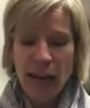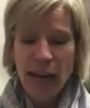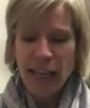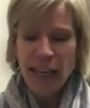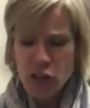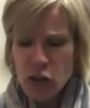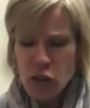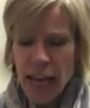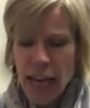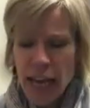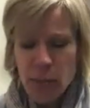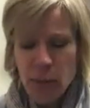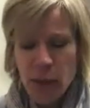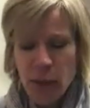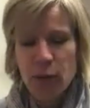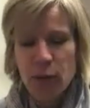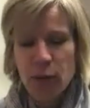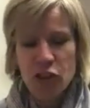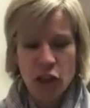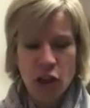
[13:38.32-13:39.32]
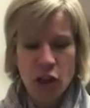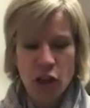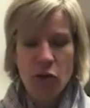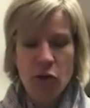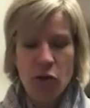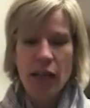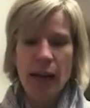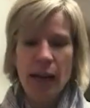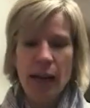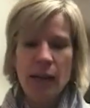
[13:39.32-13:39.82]
I do like people to
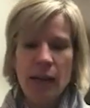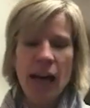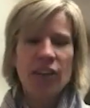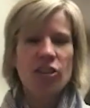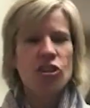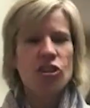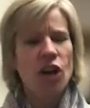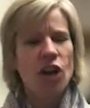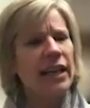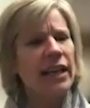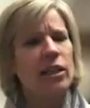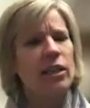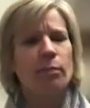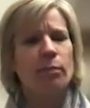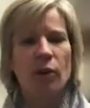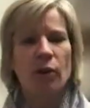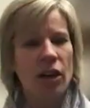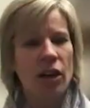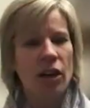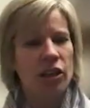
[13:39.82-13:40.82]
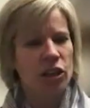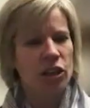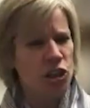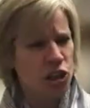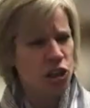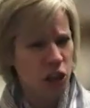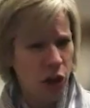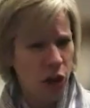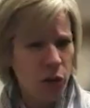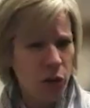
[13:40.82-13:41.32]
know that I'm not trying to put on a
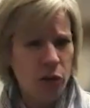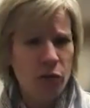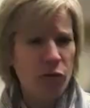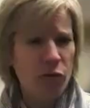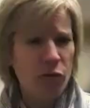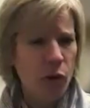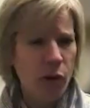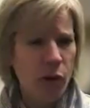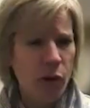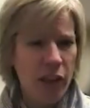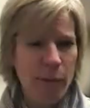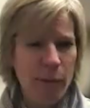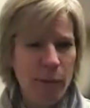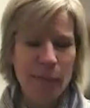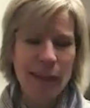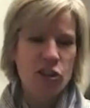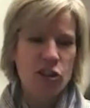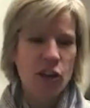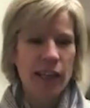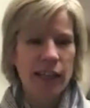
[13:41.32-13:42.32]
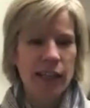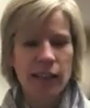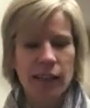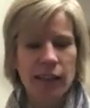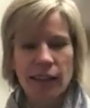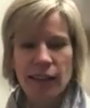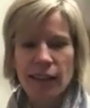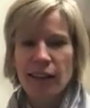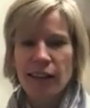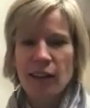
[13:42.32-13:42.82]
show for them. I'm not trying to